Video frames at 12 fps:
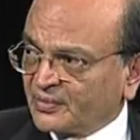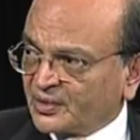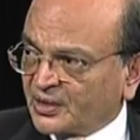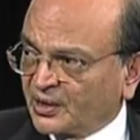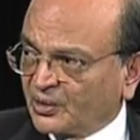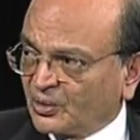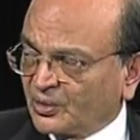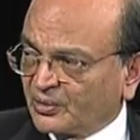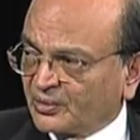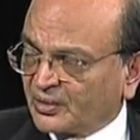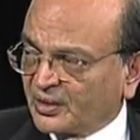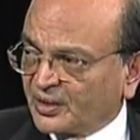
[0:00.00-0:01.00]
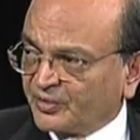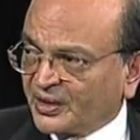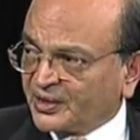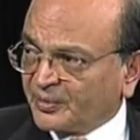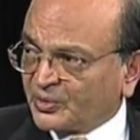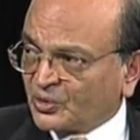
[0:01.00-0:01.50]
cyclone uh,
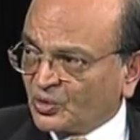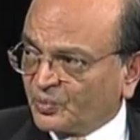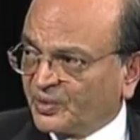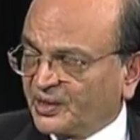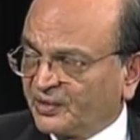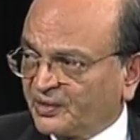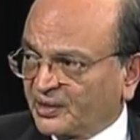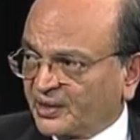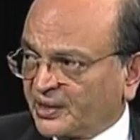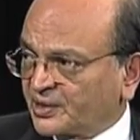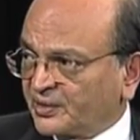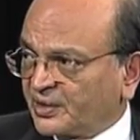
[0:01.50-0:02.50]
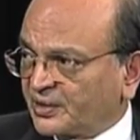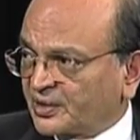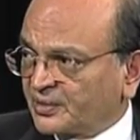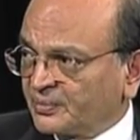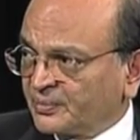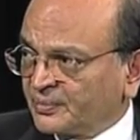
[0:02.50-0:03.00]
victims could be given cash
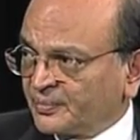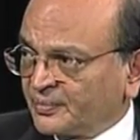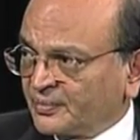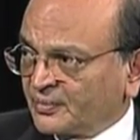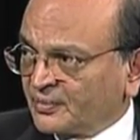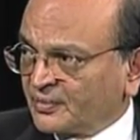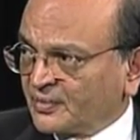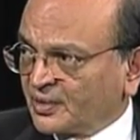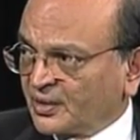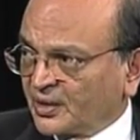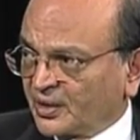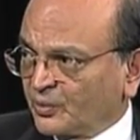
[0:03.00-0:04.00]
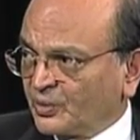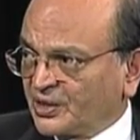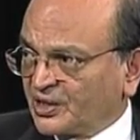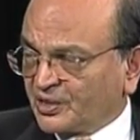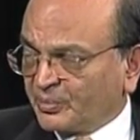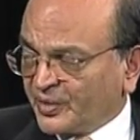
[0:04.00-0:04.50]
grants, uh,
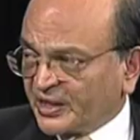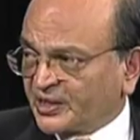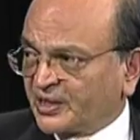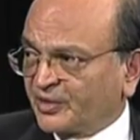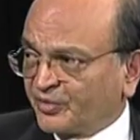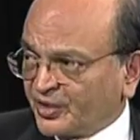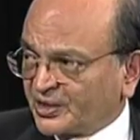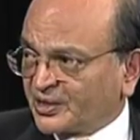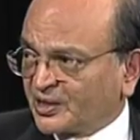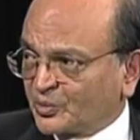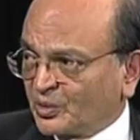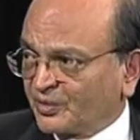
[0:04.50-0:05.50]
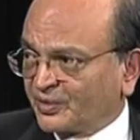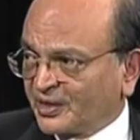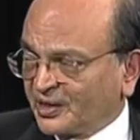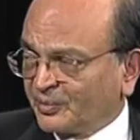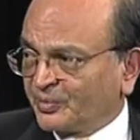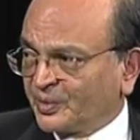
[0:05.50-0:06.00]
which is the best and fastest way of
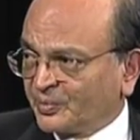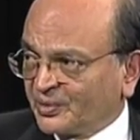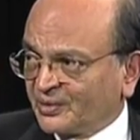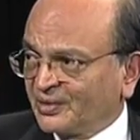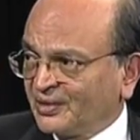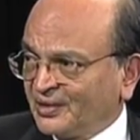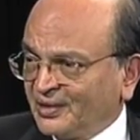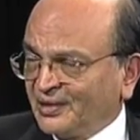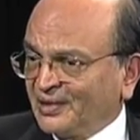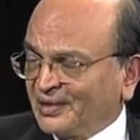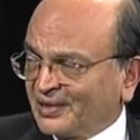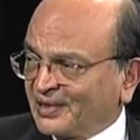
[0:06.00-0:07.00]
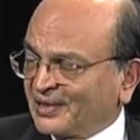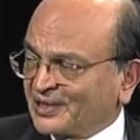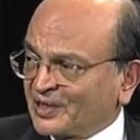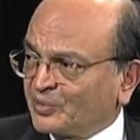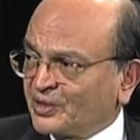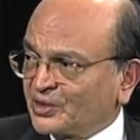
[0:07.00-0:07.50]
getting people uh,
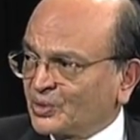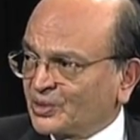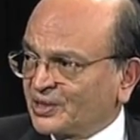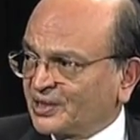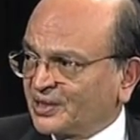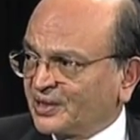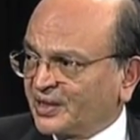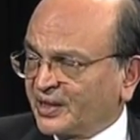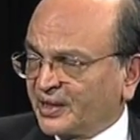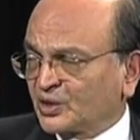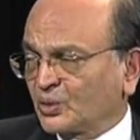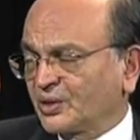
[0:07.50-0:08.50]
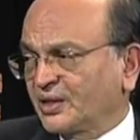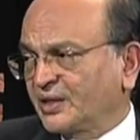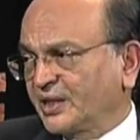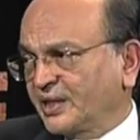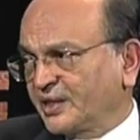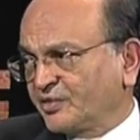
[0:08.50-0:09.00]
some resources in their hands so that
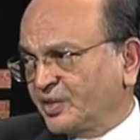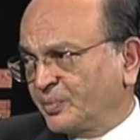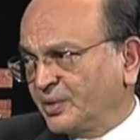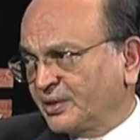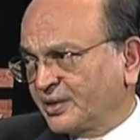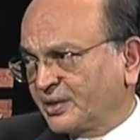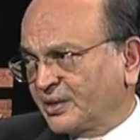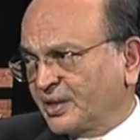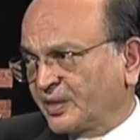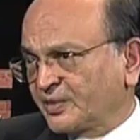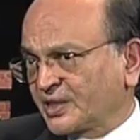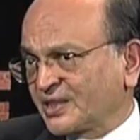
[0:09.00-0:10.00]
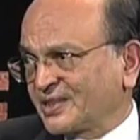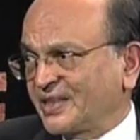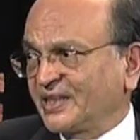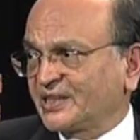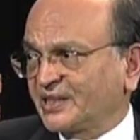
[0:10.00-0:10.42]
they can rebuild their lives as they